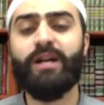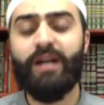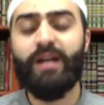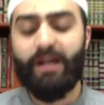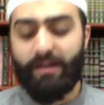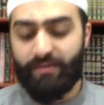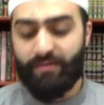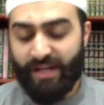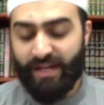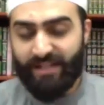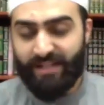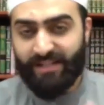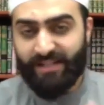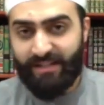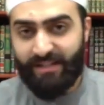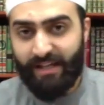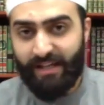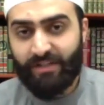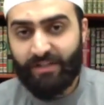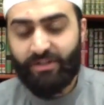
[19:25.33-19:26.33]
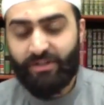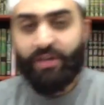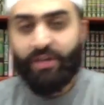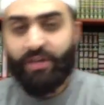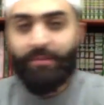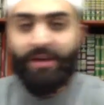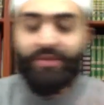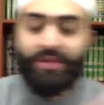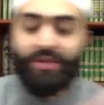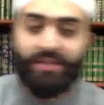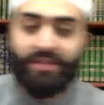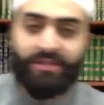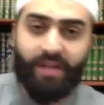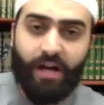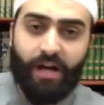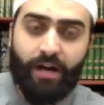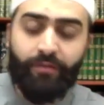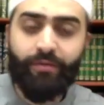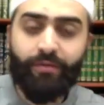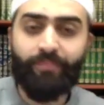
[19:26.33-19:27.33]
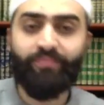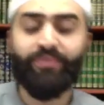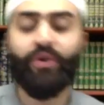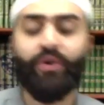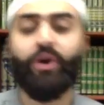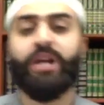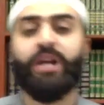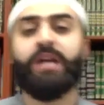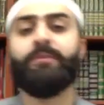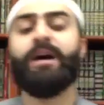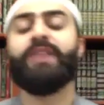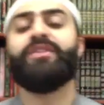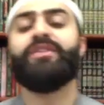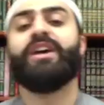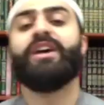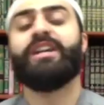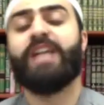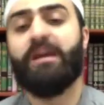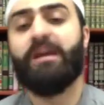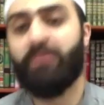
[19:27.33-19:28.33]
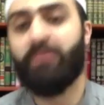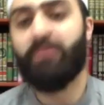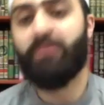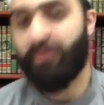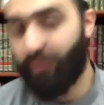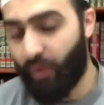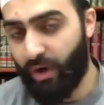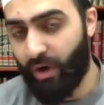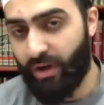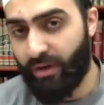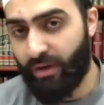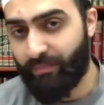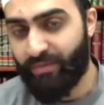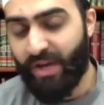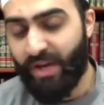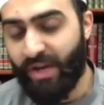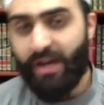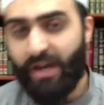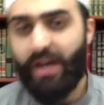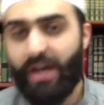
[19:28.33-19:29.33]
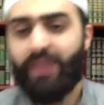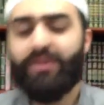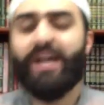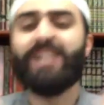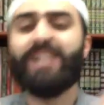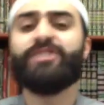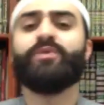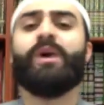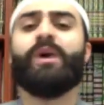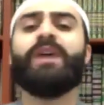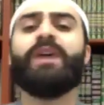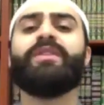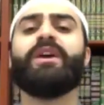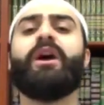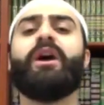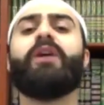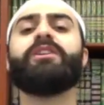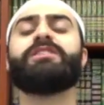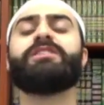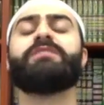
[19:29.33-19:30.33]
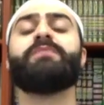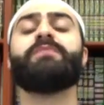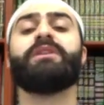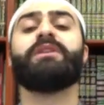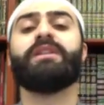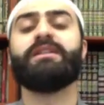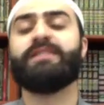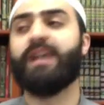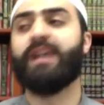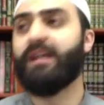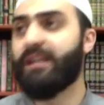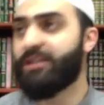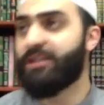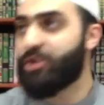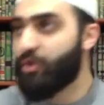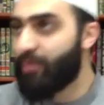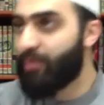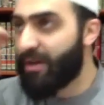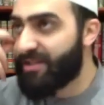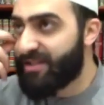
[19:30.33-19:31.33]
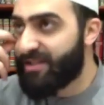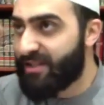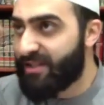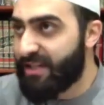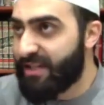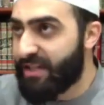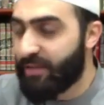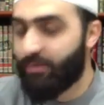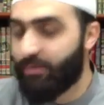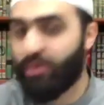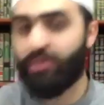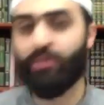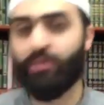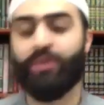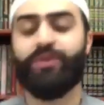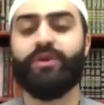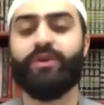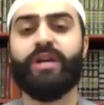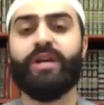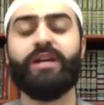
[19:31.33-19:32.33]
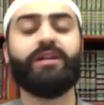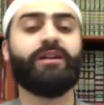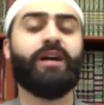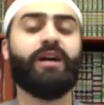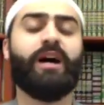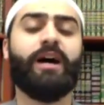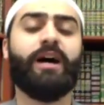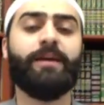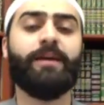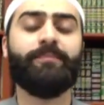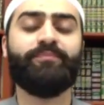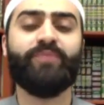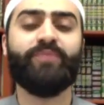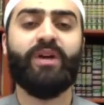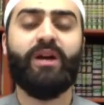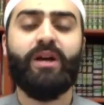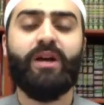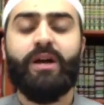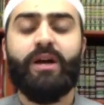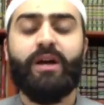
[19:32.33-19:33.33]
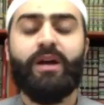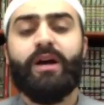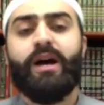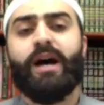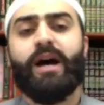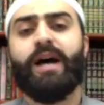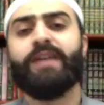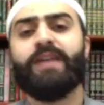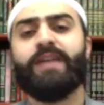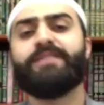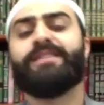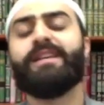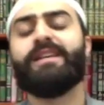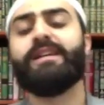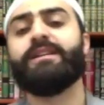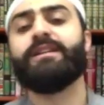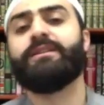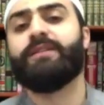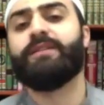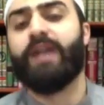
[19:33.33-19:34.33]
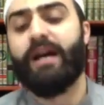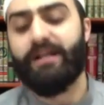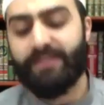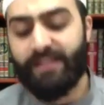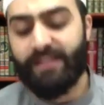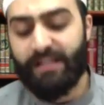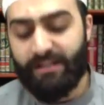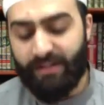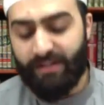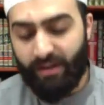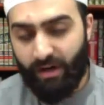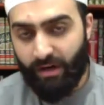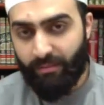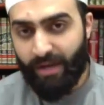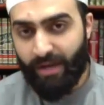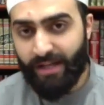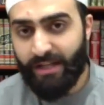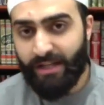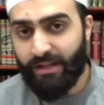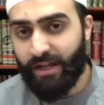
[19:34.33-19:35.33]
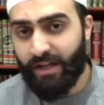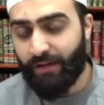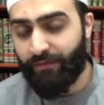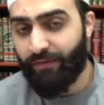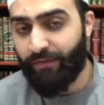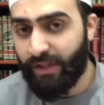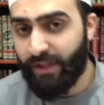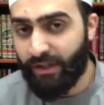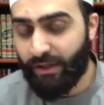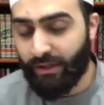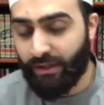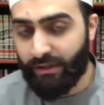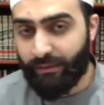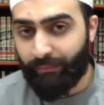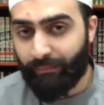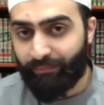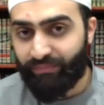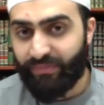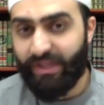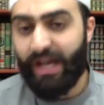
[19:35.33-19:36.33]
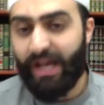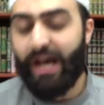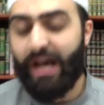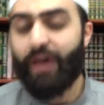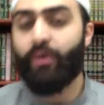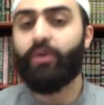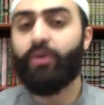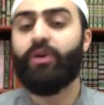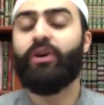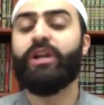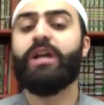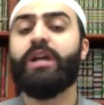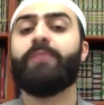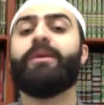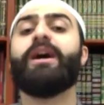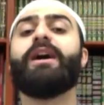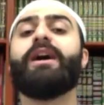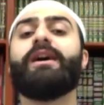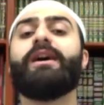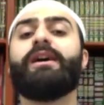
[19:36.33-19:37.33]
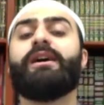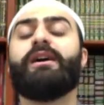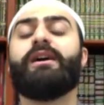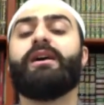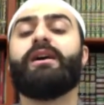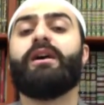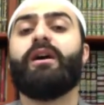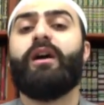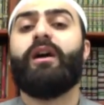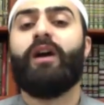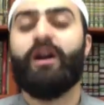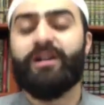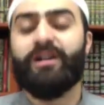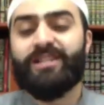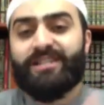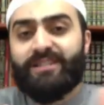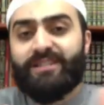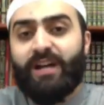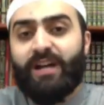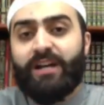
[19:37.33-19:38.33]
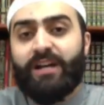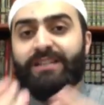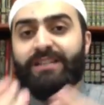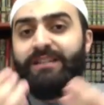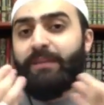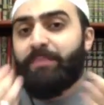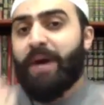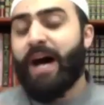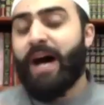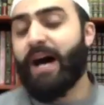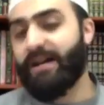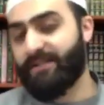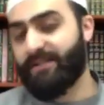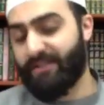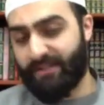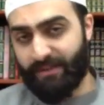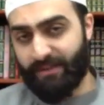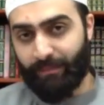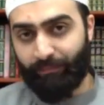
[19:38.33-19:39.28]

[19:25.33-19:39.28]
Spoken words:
they stick to the methods of the ulama that came before them. And that's why they ultimately tell us you must see the moon with your naked eye. As in, there are many that feel that our ulama are stuck in the past